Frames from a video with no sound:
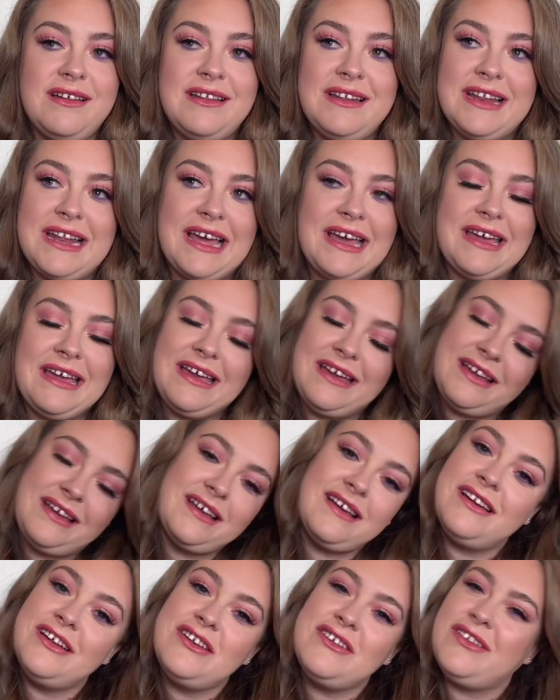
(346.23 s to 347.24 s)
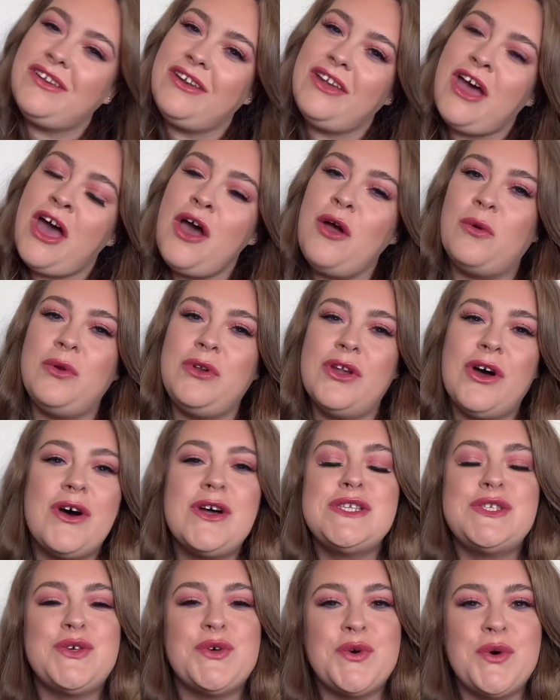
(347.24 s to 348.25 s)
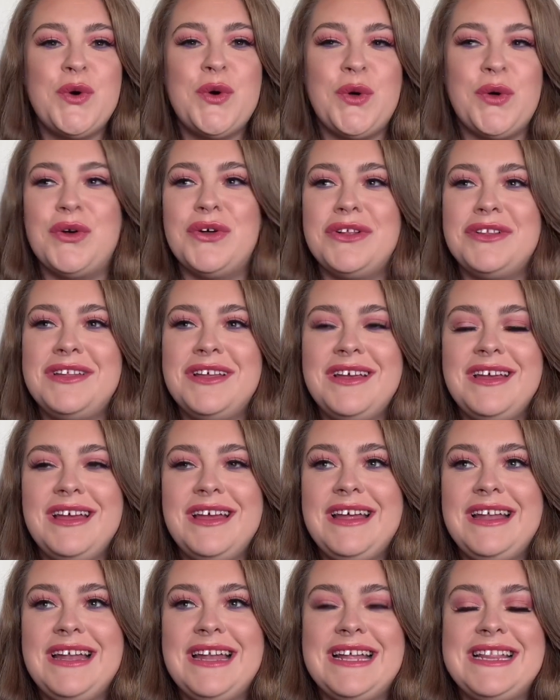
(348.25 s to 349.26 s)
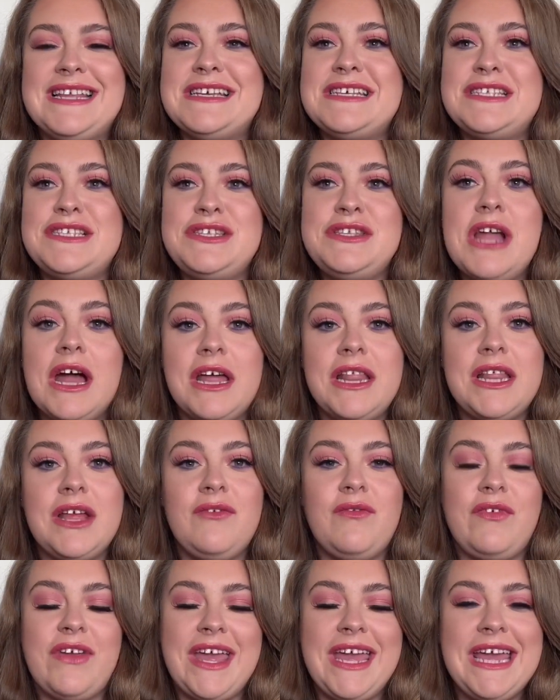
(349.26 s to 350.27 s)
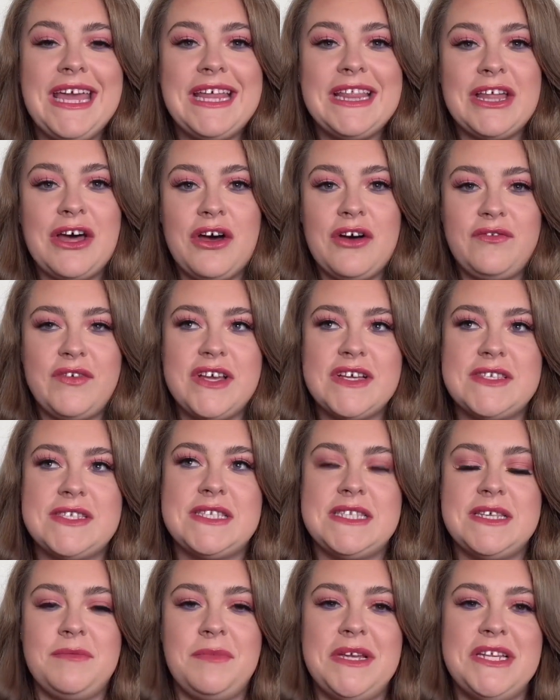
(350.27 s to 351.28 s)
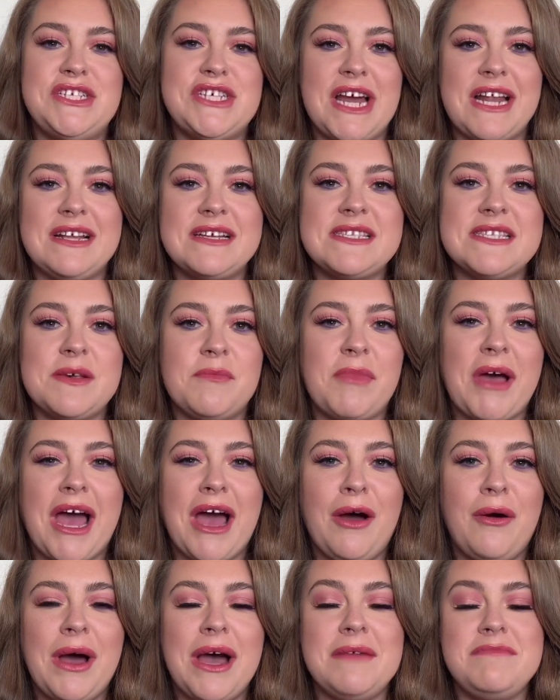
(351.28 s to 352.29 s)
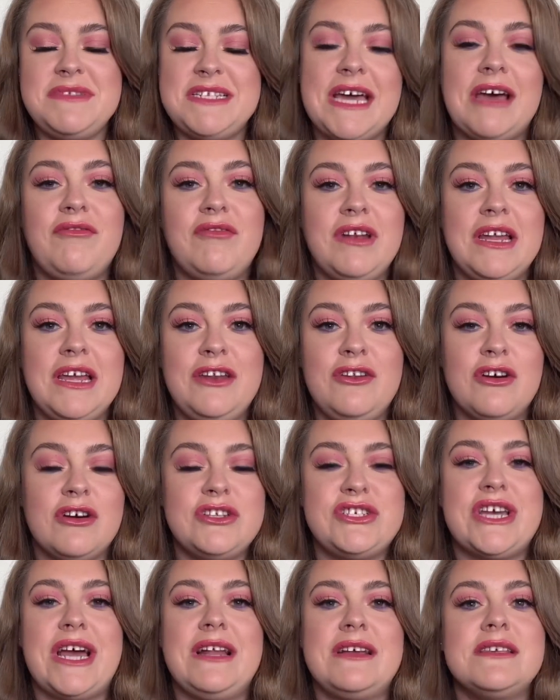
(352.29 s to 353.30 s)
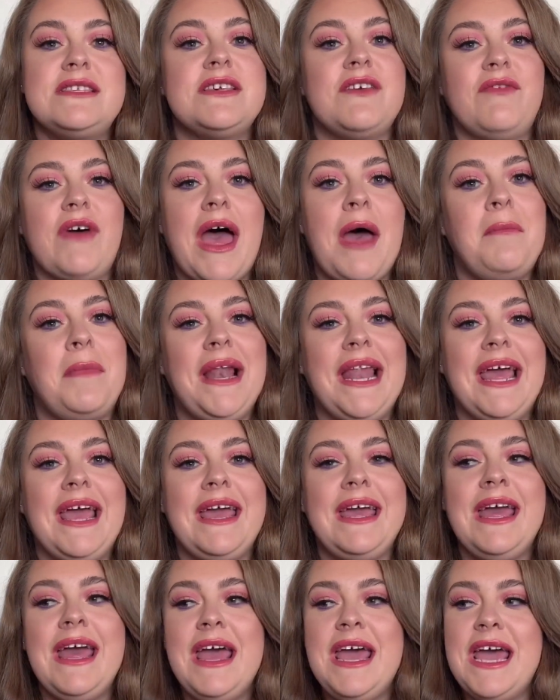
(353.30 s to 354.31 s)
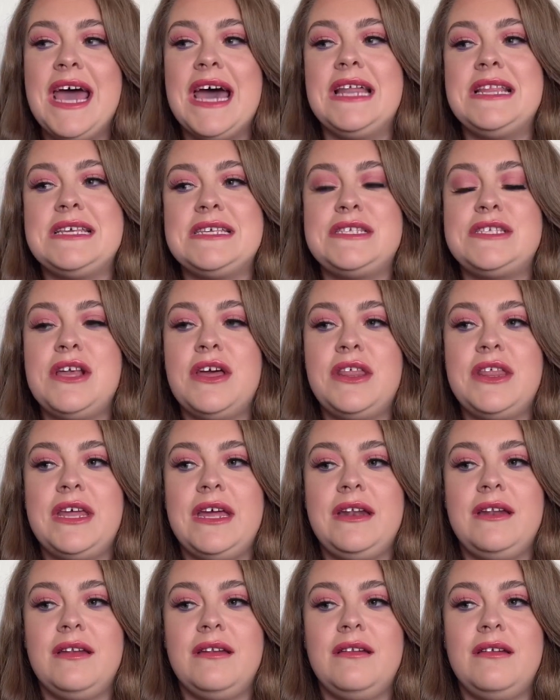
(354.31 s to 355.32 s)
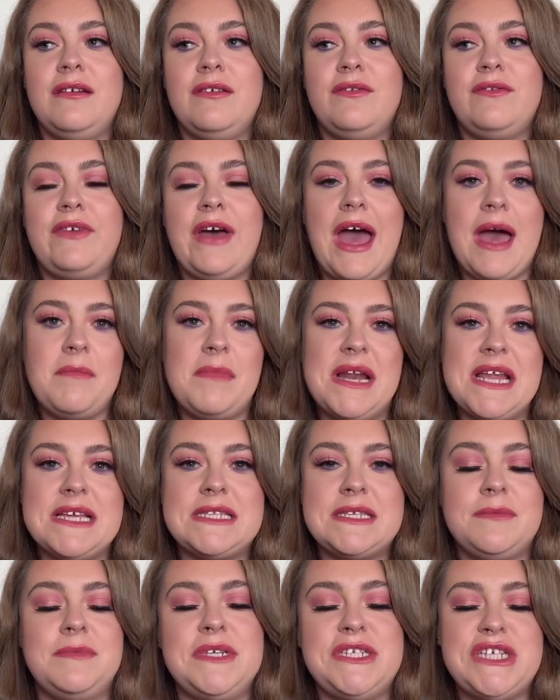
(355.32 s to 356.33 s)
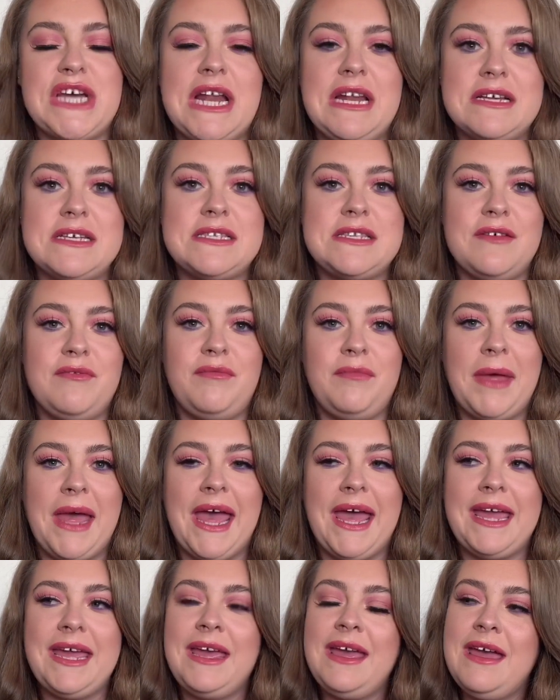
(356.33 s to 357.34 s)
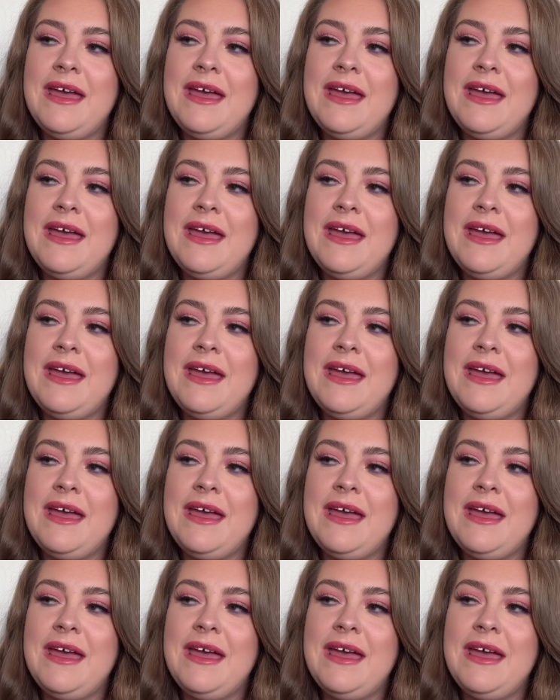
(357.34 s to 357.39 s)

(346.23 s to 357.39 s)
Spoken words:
Like, no, not at all. There's nothing for either of us to be jealous about. I'm definitely not jealous of Emily. And there's nothing for Emily to be jealous of me.